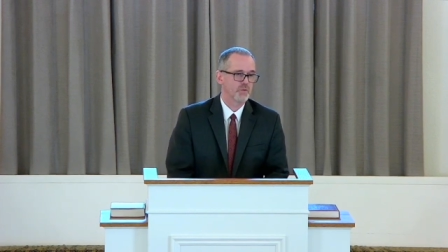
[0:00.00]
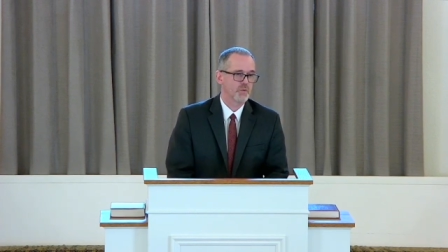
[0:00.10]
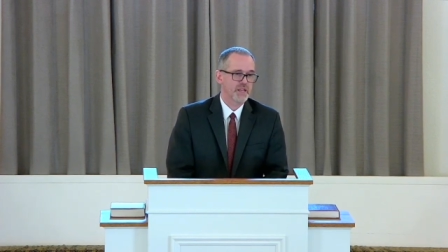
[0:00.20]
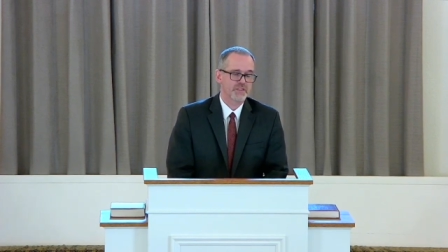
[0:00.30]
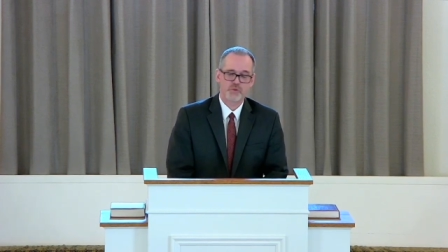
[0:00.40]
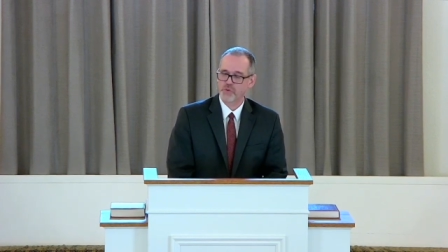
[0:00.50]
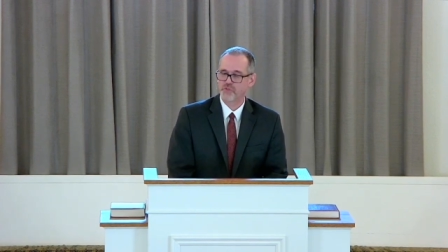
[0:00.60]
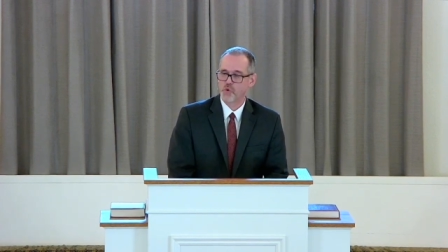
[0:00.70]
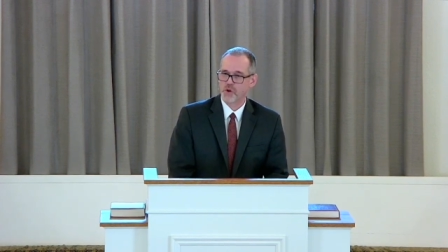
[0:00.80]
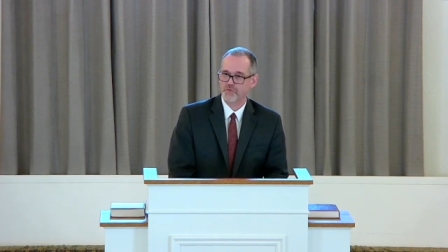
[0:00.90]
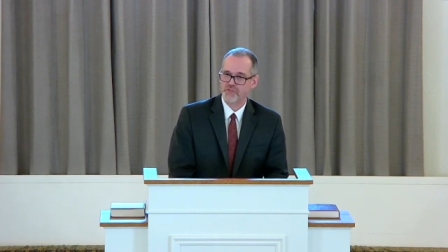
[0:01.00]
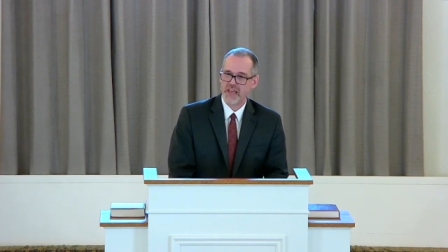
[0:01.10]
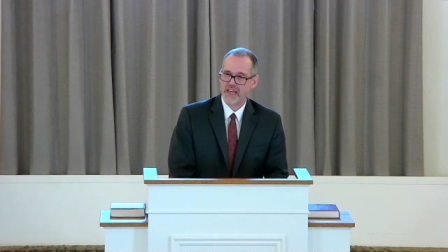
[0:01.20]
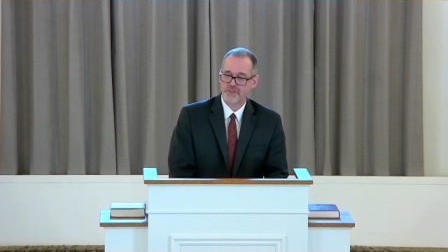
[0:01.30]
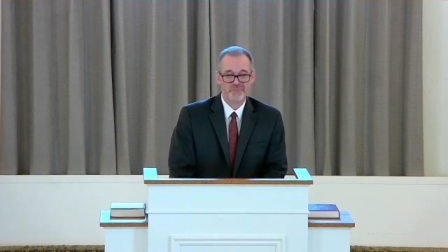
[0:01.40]
we in the Reformed
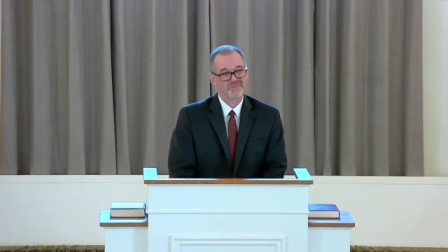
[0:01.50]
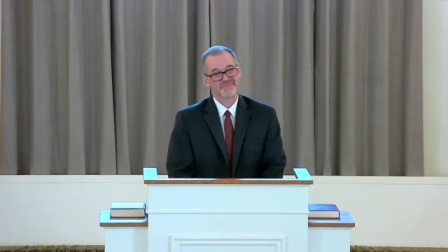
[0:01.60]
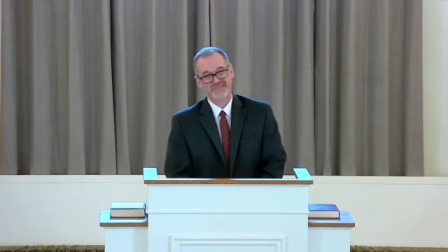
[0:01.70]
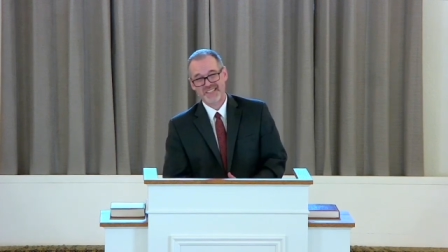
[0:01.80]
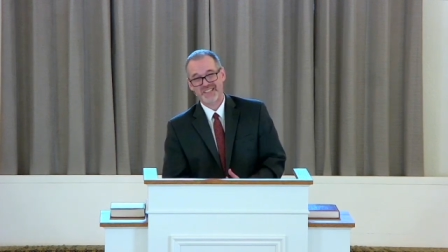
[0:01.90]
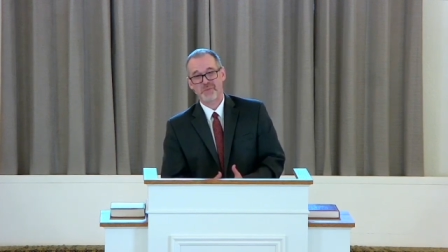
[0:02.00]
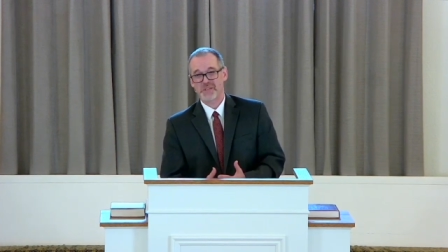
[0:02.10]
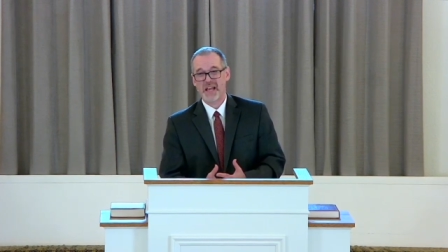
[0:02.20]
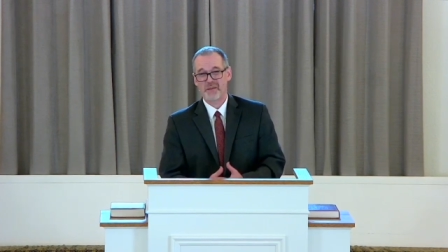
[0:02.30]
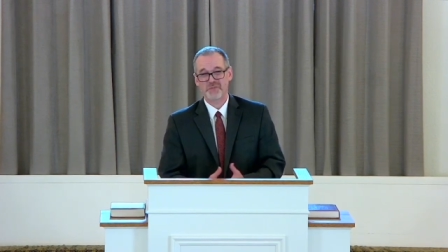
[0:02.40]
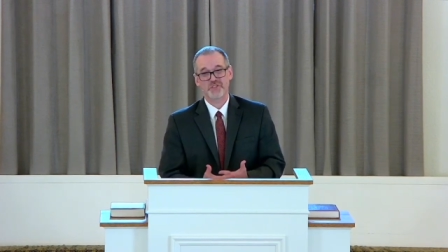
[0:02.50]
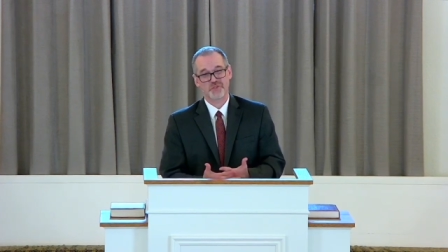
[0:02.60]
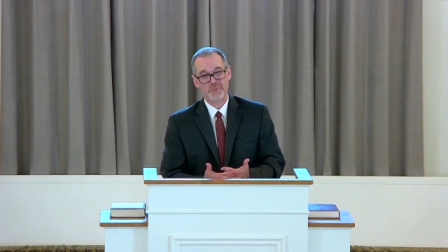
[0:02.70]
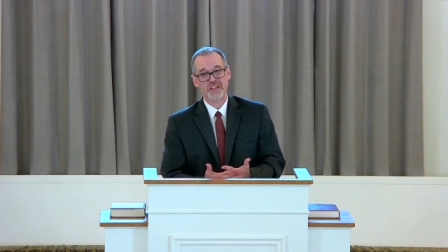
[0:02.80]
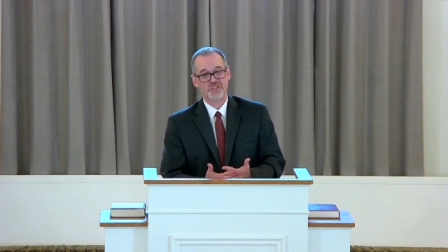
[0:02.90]
faith, and sometimes,
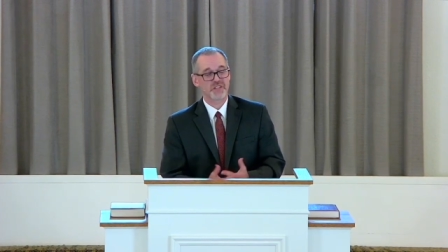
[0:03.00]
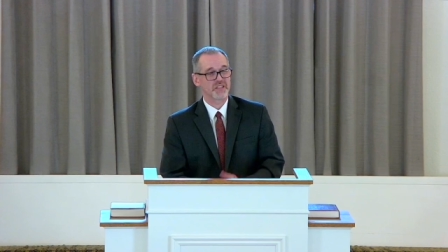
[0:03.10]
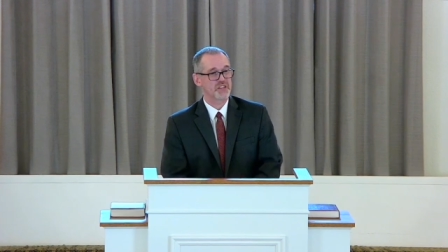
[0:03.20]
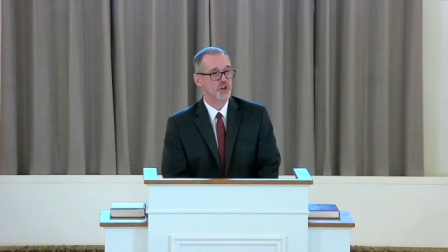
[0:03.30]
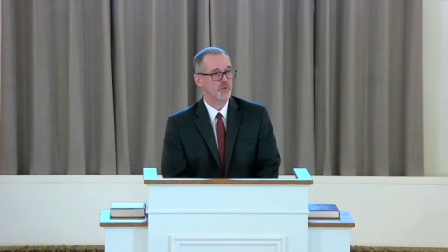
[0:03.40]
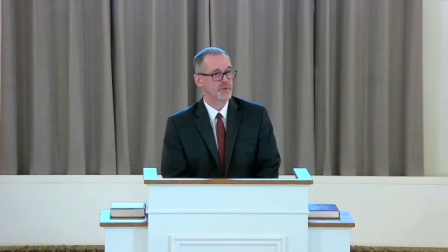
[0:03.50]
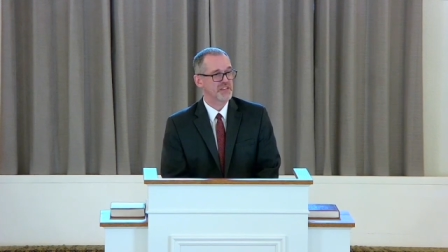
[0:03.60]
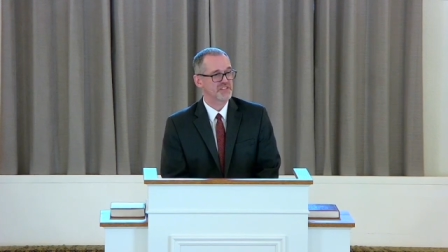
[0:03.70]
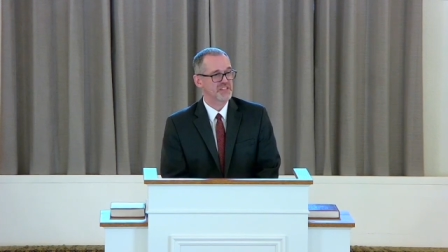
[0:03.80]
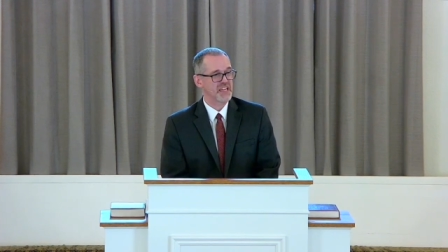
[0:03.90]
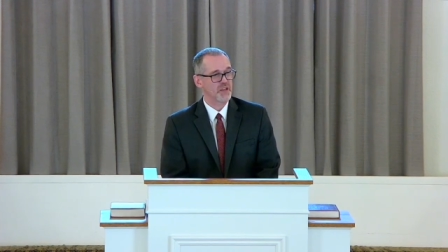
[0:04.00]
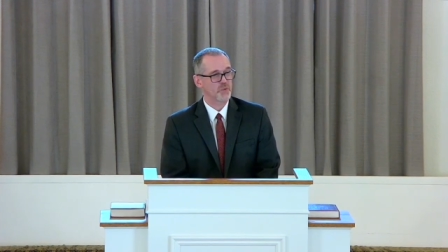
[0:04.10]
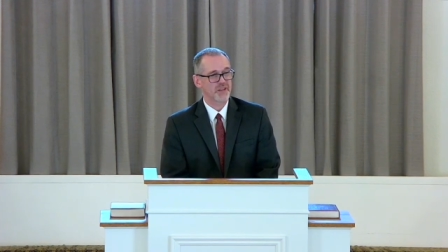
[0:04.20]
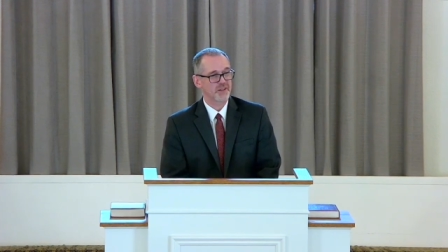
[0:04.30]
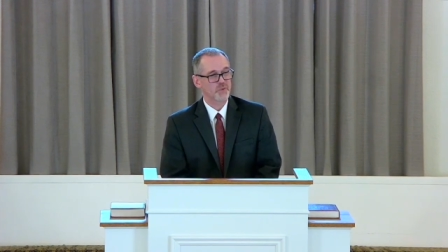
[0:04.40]
especially in the OPC,
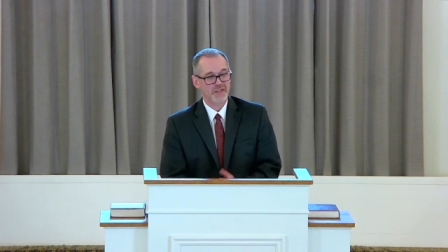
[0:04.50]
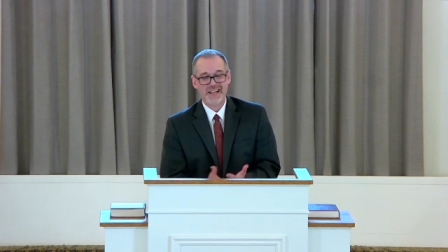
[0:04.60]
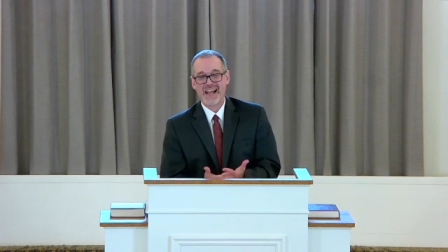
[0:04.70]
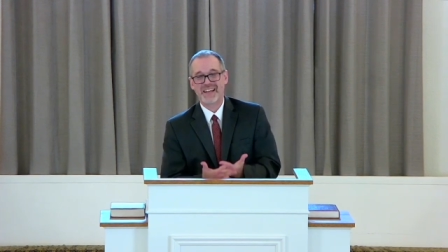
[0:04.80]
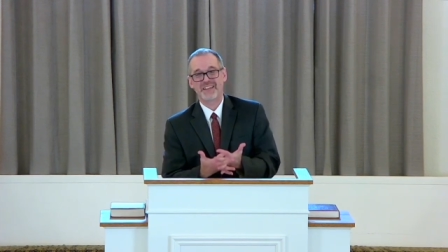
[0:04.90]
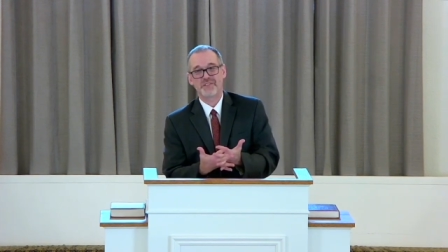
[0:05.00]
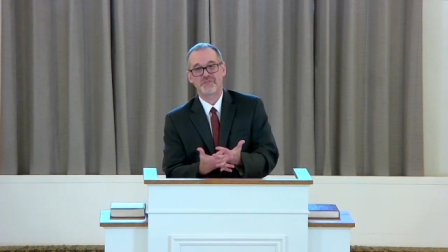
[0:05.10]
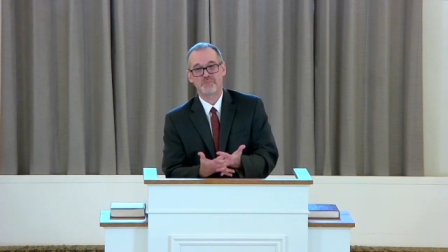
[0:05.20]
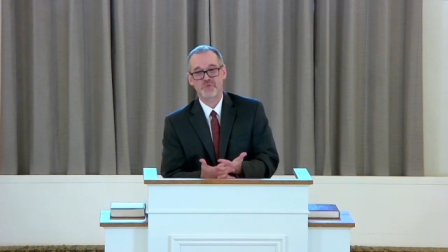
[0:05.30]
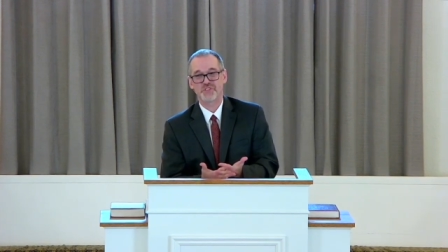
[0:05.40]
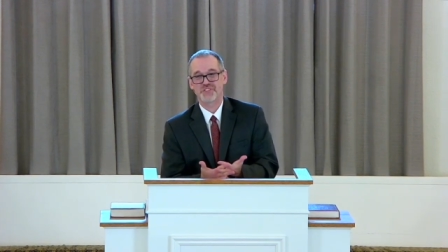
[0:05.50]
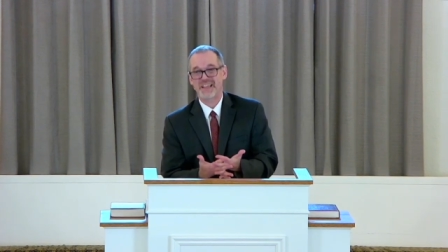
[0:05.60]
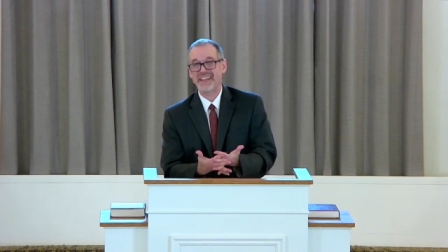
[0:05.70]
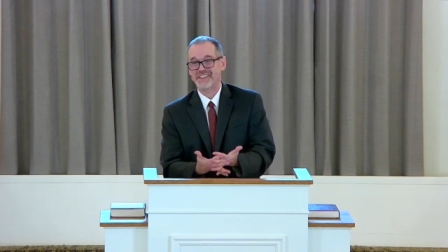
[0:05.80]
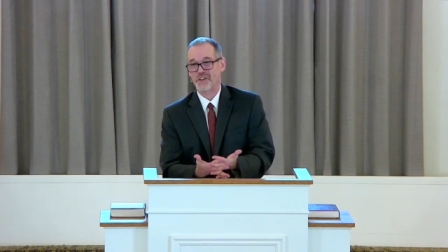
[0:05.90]
we, we kind of
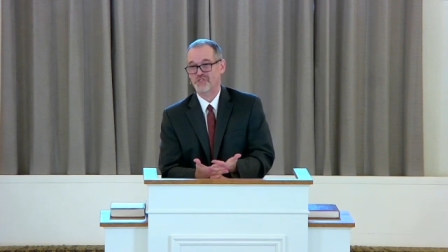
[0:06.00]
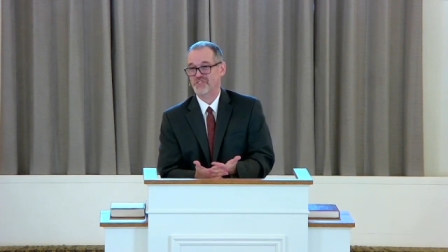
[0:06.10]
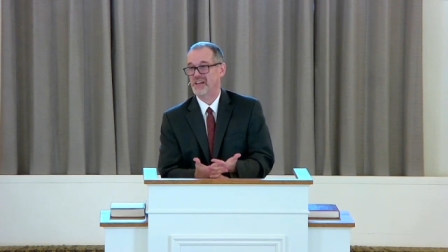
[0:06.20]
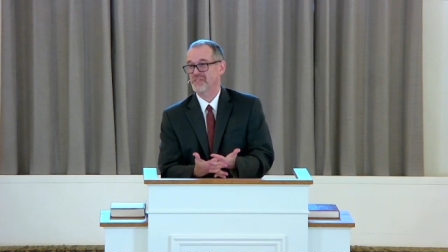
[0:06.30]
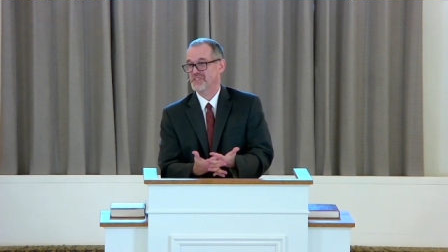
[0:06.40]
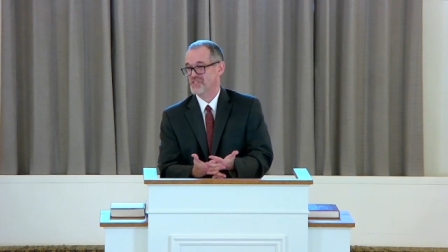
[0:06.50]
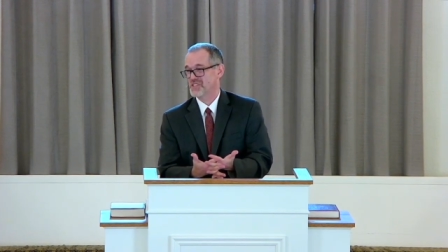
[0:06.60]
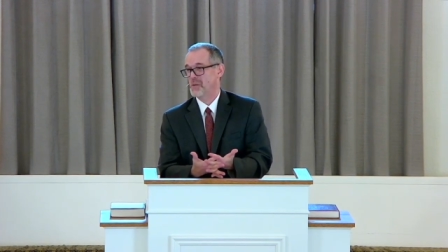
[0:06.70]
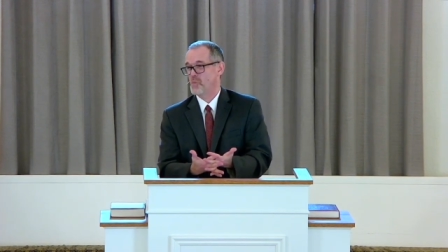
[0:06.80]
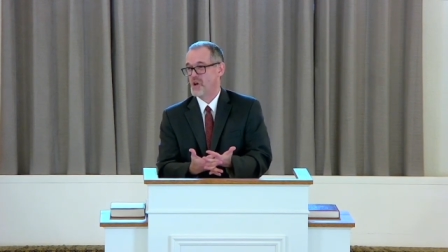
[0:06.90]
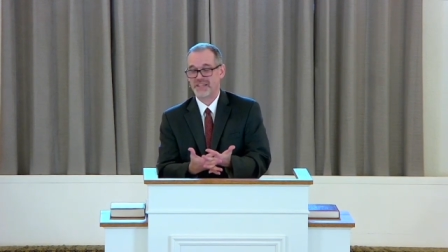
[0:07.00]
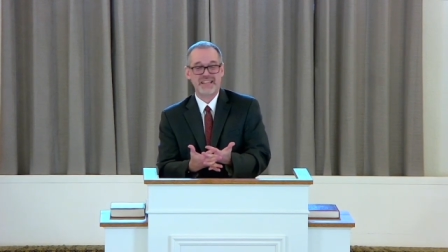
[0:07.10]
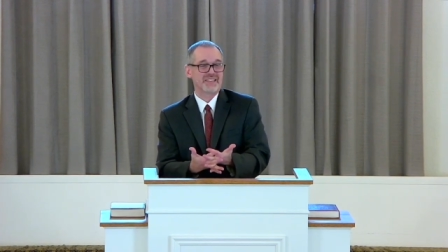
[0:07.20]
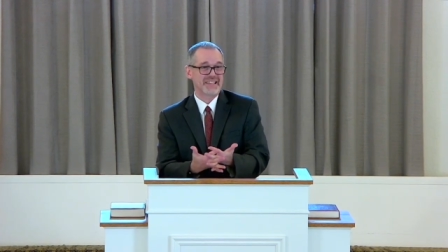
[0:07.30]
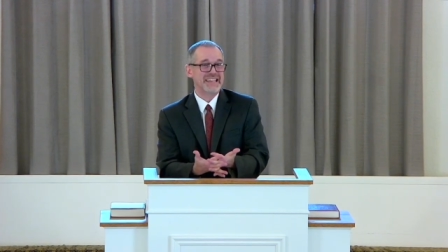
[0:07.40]
present ourselves as somewhat
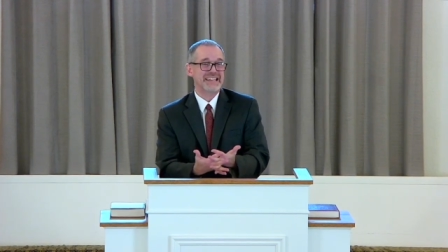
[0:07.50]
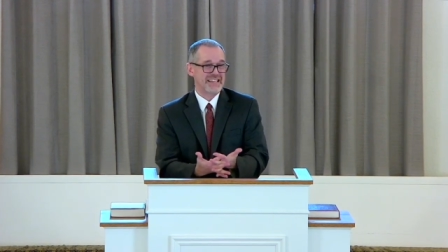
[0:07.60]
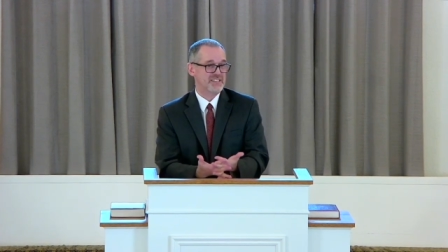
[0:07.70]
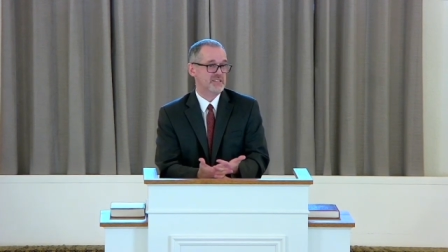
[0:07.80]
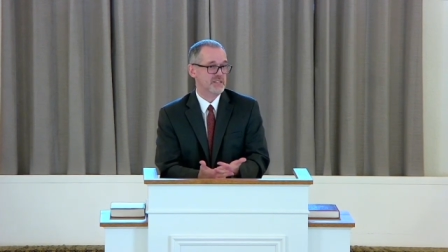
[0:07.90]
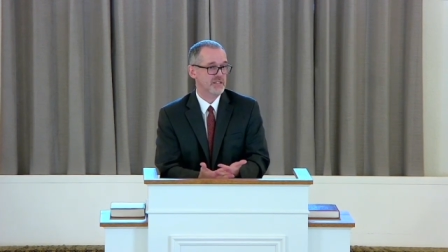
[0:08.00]
elitist.